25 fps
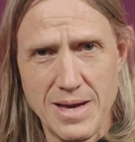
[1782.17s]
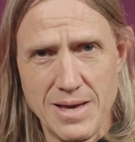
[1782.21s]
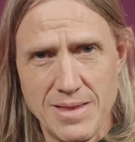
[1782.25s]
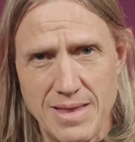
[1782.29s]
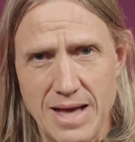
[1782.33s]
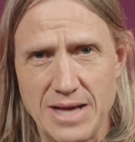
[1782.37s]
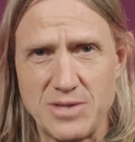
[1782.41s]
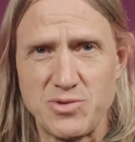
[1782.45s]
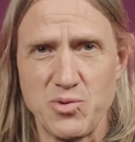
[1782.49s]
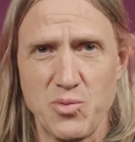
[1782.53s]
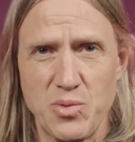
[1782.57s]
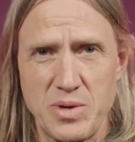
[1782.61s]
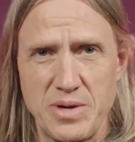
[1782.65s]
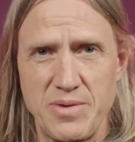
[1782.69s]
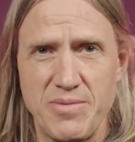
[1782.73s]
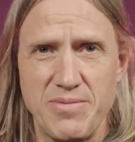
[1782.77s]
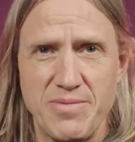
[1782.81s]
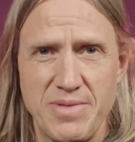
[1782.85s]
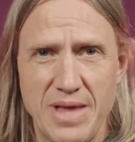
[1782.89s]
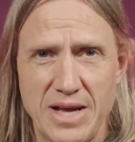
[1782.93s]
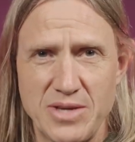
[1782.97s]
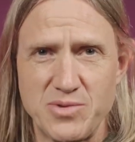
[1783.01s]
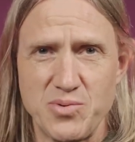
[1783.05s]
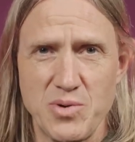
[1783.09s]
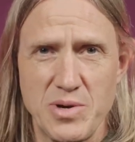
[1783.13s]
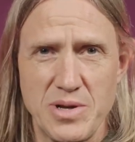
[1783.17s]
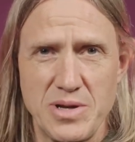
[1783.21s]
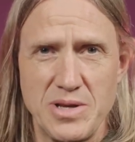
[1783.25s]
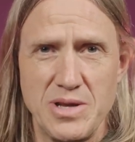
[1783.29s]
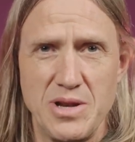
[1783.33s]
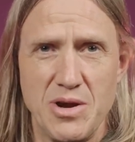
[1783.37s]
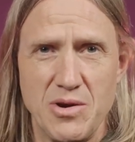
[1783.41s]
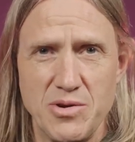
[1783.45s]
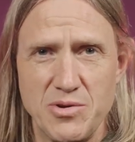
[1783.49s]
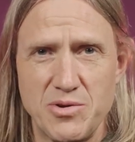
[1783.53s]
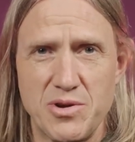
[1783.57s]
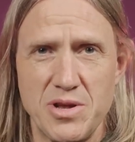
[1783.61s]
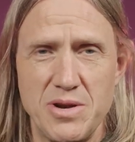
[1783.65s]
That's what
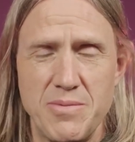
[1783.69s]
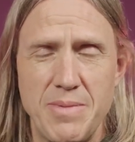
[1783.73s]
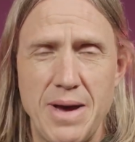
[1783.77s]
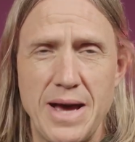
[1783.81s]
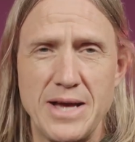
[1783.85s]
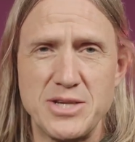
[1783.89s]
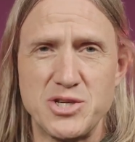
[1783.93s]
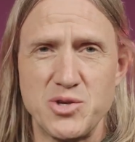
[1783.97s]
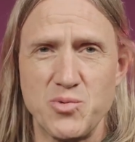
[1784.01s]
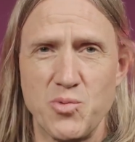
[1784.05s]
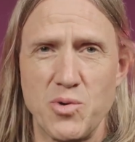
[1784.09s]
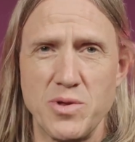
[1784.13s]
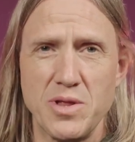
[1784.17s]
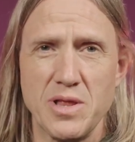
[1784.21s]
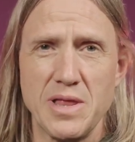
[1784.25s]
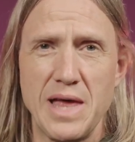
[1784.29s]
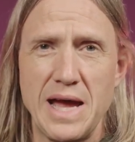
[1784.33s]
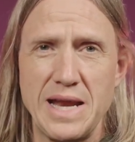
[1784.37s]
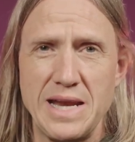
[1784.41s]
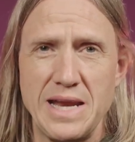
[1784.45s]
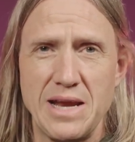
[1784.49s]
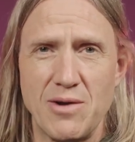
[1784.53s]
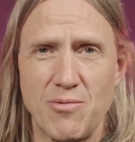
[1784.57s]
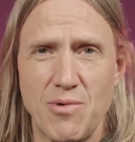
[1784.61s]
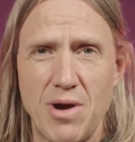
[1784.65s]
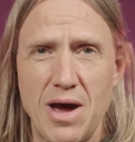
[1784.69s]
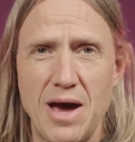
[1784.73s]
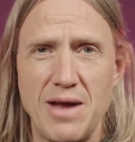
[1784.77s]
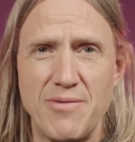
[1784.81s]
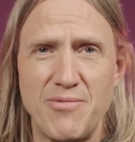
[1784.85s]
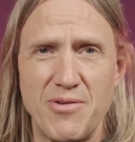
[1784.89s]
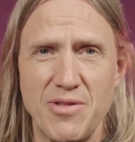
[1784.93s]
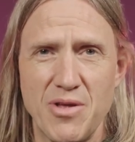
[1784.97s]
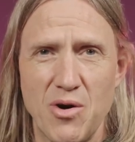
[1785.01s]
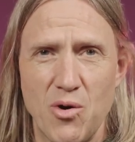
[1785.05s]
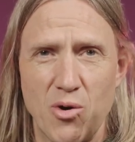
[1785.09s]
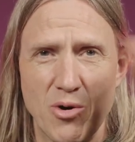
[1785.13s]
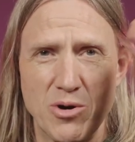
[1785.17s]
you can imagine, we're the lightning rod
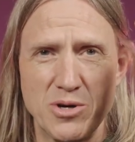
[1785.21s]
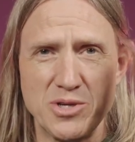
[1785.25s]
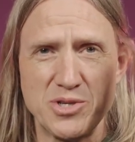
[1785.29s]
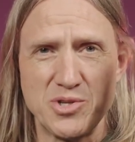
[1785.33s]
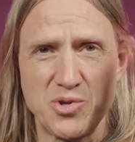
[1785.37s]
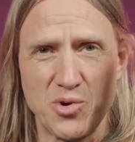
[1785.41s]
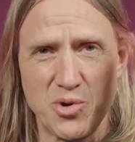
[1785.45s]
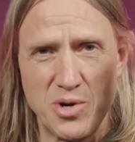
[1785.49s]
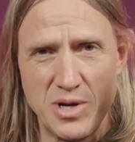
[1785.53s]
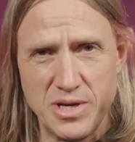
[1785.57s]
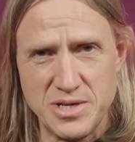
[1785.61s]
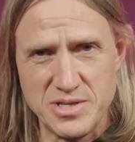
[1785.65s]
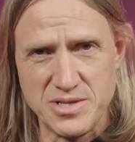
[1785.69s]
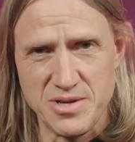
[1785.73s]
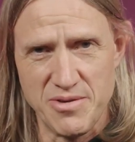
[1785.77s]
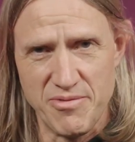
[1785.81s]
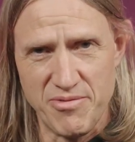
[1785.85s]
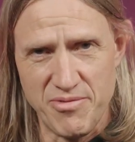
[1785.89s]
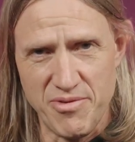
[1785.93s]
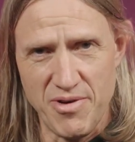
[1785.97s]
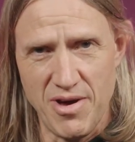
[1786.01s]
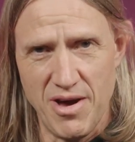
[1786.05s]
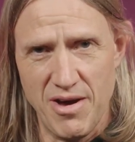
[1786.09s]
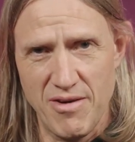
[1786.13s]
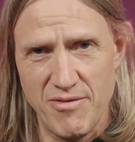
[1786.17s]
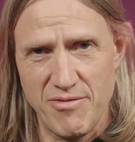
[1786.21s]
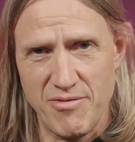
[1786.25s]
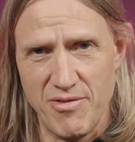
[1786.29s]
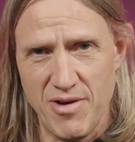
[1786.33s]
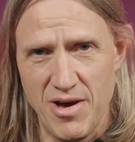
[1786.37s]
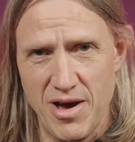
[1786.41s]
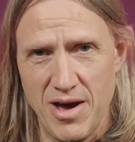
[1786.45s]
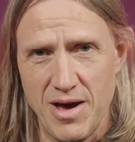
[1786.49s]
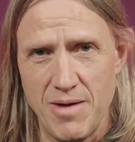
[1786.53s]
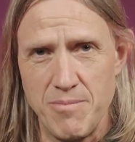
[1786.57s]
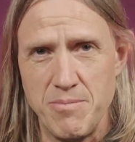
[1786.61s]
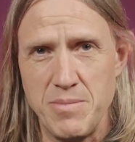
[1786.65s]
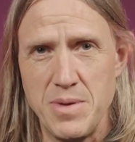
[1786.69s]
for the horror stories
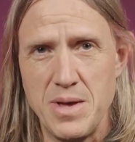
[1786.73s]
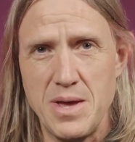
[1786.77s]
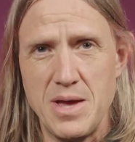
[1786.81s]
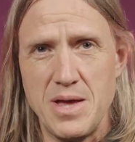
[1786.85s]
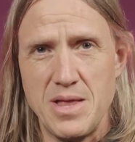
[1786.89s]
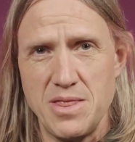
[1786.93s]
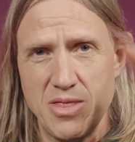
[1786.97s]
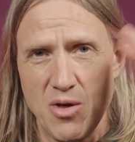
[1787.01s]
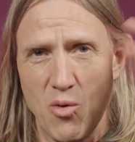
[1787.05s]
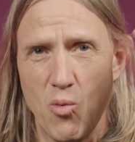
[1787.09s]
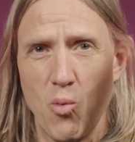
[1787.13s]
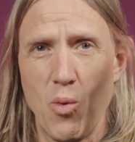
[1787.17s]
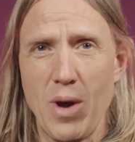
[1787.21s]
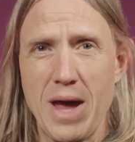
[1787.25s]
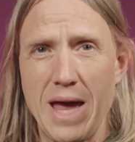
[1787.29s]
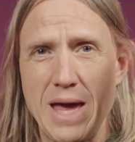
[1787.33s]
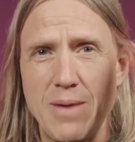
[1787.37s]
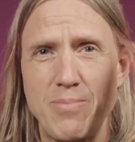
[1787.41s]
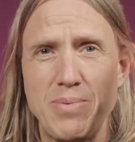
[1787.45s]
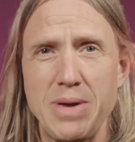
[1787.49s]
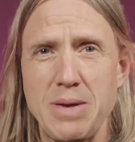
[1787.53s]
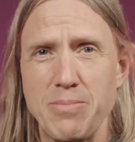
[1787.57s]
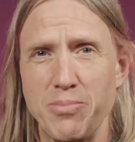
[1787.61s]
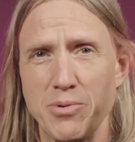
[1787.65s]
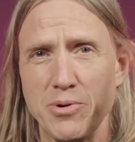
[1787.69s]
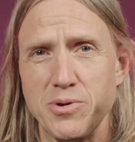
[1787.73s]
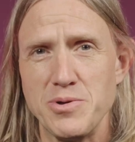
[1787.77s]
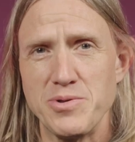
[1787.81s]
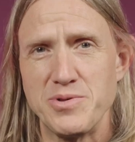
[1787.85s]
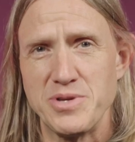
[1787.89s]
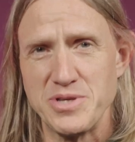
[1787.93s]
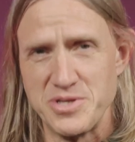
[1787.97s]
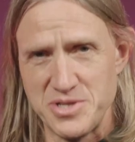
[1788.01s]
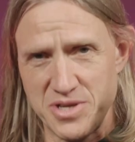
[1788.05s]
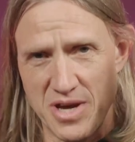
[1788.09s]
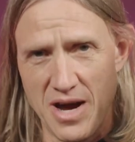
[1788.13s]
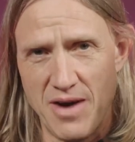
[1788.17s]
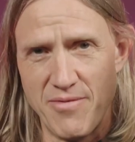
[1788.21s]
of the way people
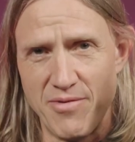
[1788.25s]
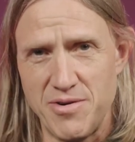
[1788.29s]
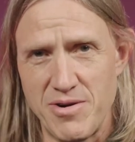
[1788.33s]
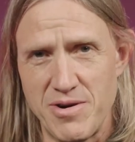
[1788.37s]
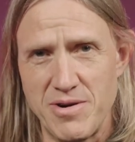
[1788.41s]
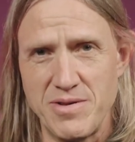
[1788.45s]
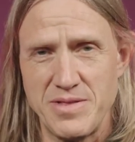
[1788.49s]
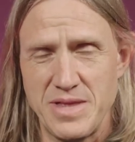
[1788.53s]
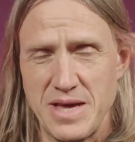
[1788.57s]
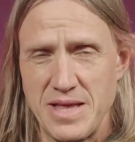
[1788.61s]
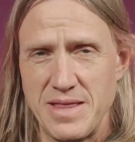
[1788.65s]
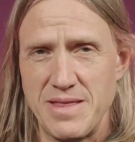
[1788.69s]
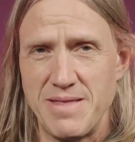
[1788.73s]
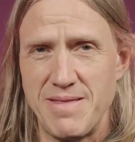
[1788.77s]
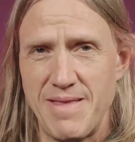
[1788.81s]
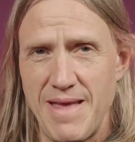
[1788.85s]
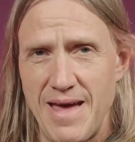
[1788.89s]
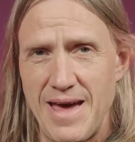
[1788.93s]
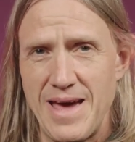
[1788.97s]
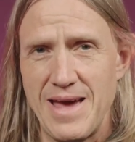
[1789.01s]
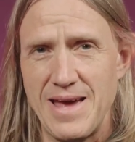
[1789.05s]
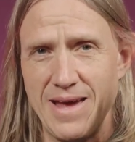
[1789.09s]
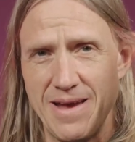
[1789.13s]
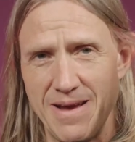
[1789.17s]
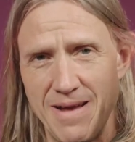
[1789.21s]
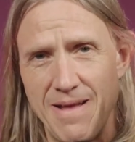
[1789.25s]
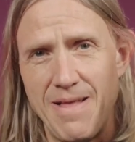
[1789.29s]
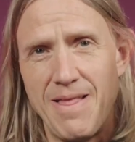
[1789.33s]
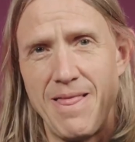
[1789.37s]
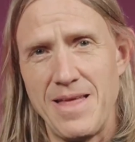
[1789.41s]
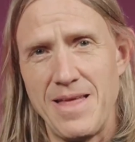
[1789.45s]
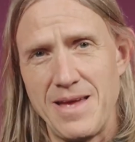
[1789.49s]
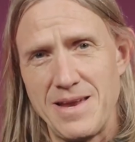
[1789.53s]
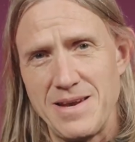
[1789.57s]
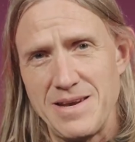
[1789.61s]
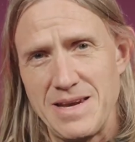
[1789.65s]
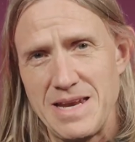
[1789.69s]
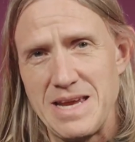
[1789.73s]
discover that they
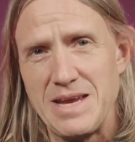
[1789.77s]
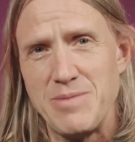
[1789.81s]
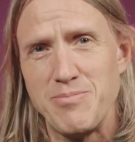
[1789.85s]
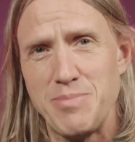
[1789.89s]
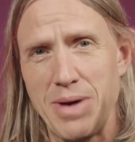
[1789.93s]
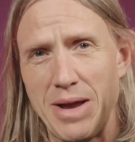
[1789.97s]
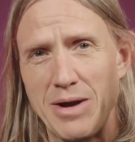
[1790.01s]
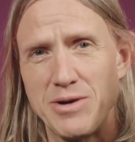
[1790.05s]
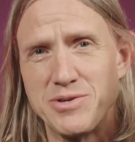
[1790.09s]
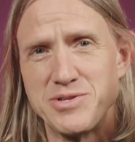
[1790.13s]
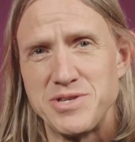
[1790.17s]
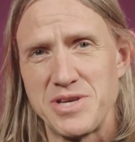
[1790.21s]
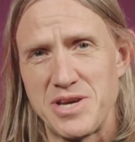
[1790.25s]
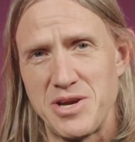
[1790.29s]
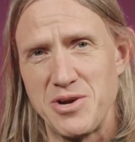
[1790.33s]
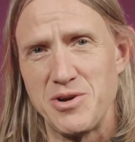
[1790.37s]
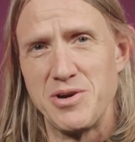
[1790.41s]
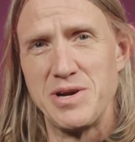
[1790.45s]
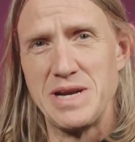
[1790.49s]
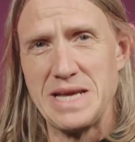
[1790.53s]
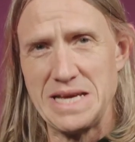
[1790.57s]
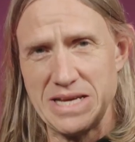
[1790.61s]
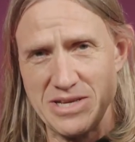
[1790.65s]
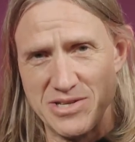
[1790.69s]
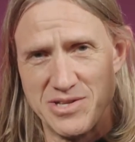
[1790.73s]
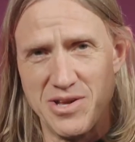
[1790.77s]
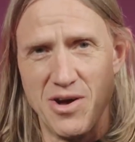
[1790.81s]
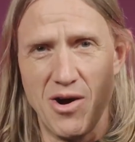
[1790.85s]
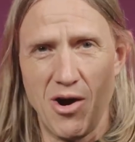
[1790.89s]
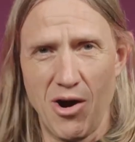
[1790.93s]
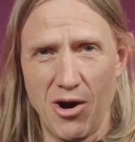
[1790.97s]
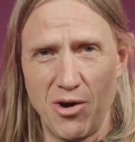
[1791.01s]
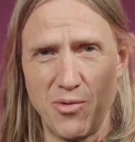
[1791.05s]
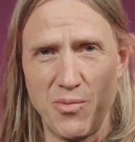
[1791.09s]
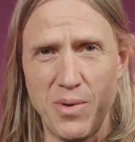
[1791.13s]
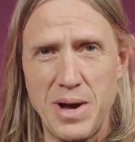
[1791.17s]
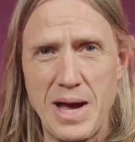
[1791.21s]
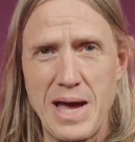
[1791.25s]
need better security is the
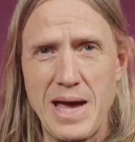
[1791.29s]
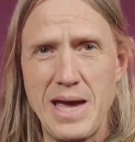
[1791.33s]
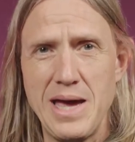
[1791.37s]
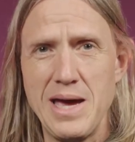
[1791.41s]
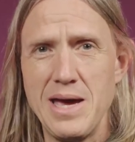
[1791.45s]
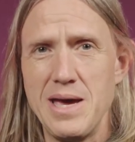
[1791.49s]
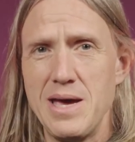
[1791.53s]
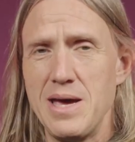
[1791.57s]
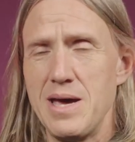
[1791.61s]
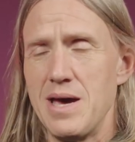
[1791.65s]
hard way.